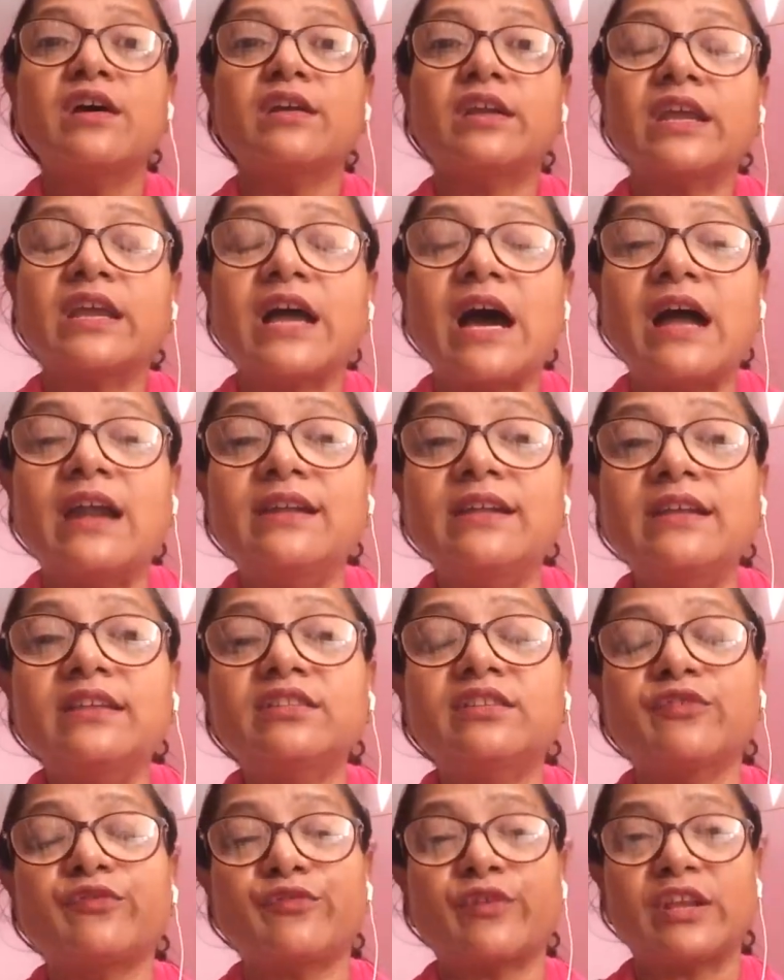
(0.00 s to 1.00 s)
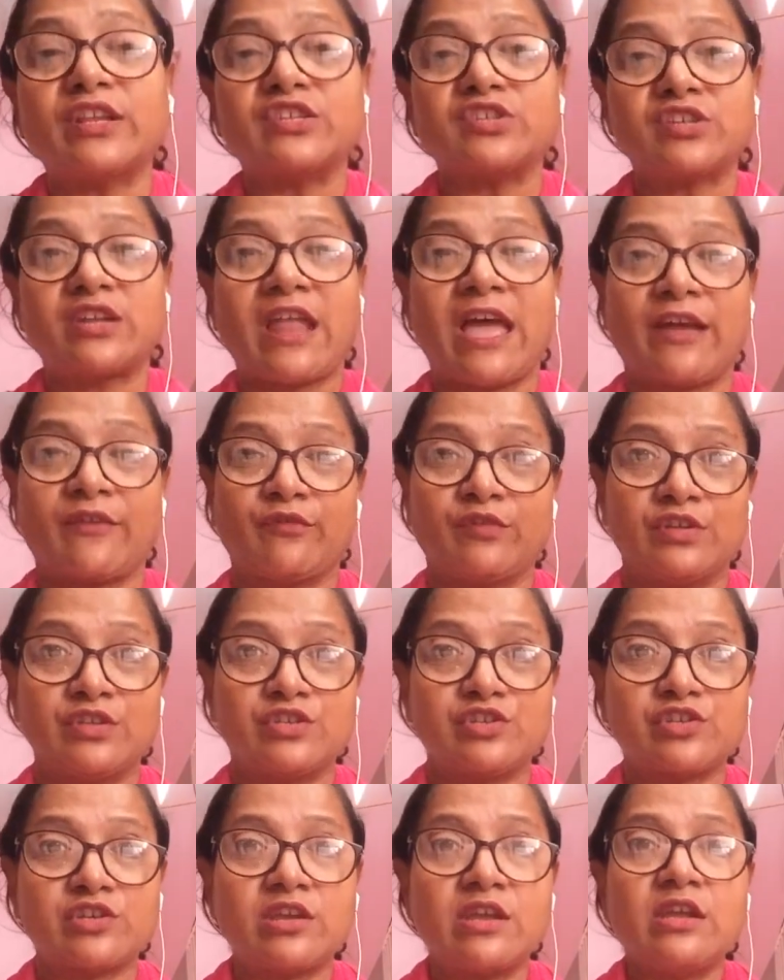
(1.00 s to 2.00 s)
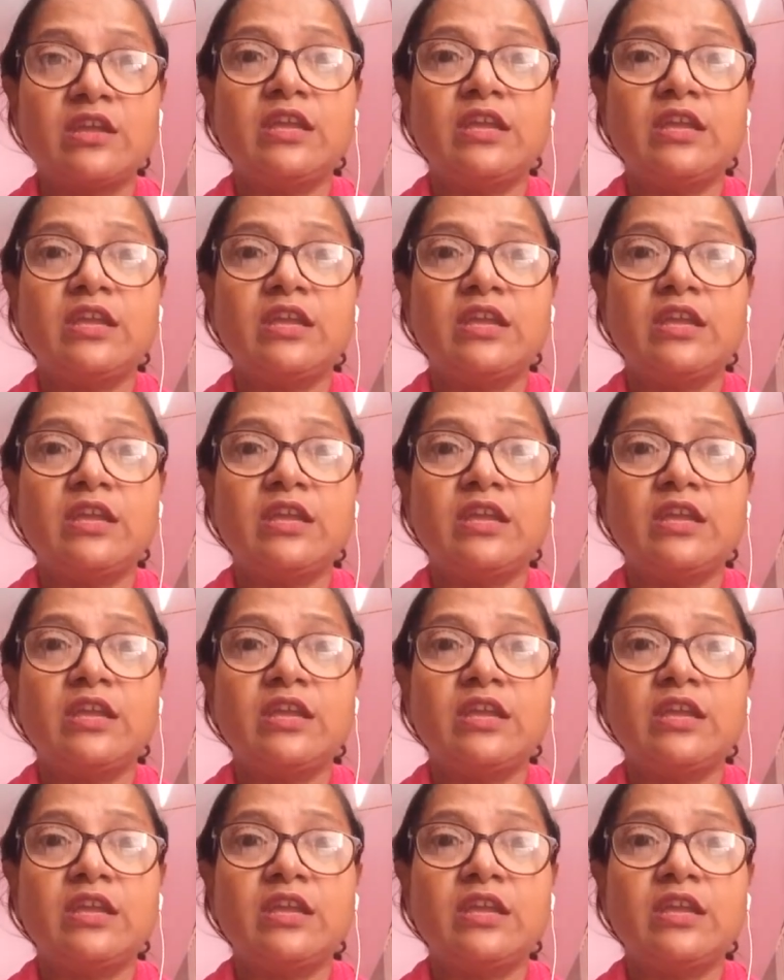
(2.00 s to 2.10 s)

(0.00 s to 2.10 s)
regarding the French language.